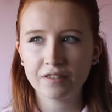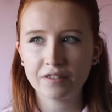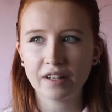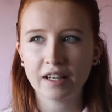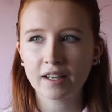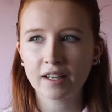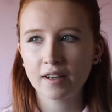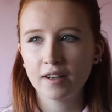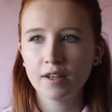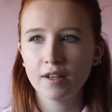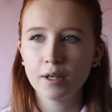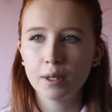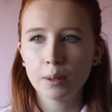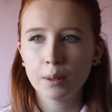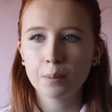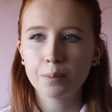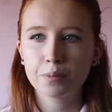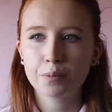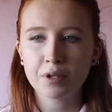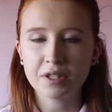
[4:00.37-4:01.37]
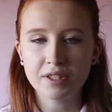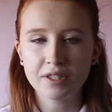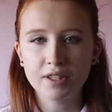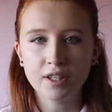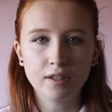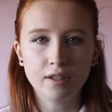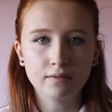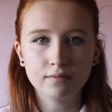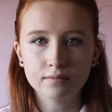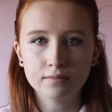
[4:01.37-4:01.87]
of
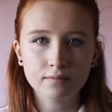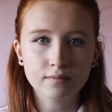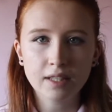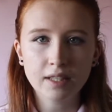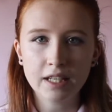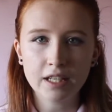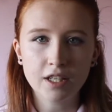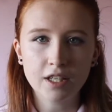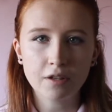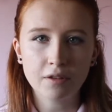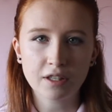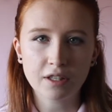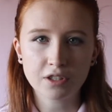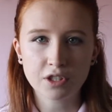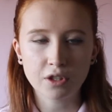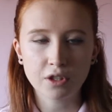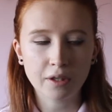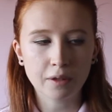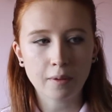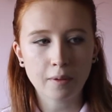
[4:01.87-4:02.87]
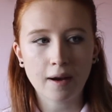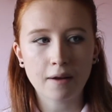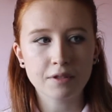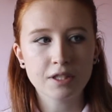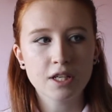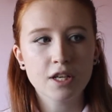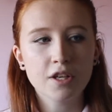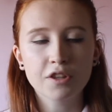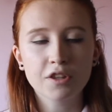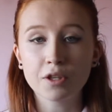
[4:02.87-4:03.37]
prisoner AU that's going
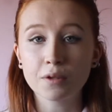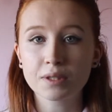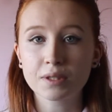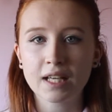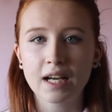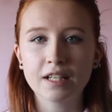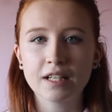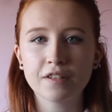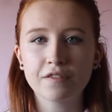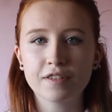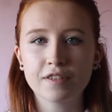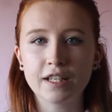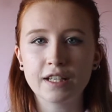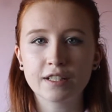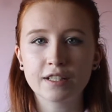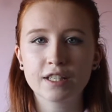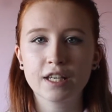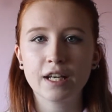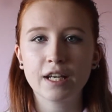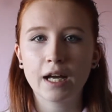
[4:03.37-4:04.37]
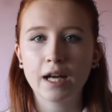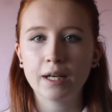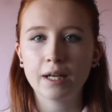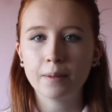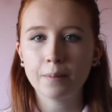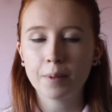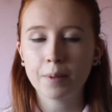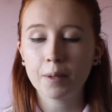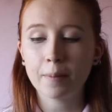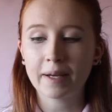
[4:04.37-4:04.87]
around, those kind of things, and I
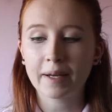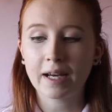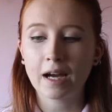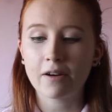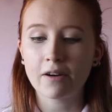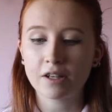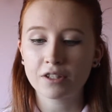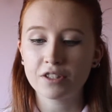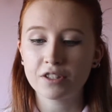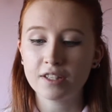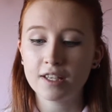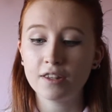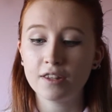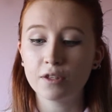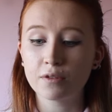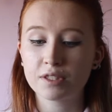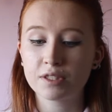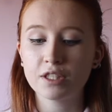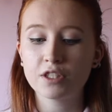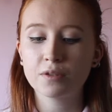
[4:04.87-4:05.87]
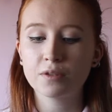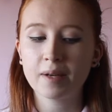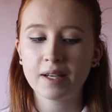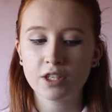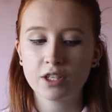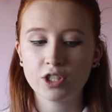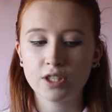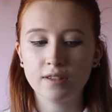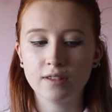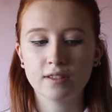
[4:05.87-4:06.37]
put my characters in those
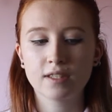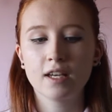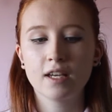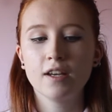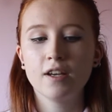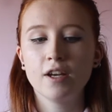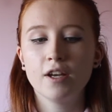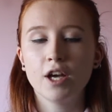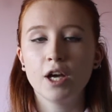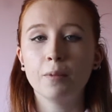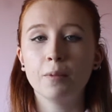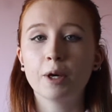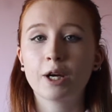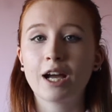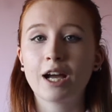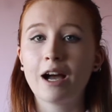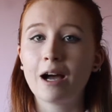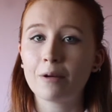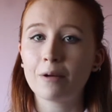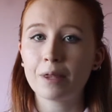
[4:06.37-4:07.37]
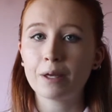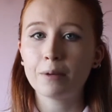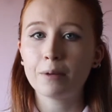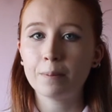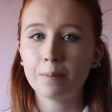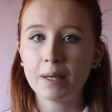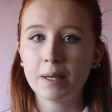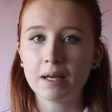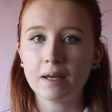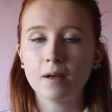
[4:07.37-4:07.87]
situations and work out how they
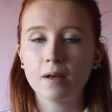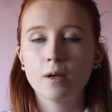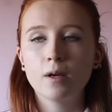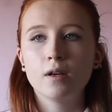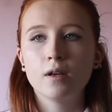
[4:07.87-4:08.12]
would be.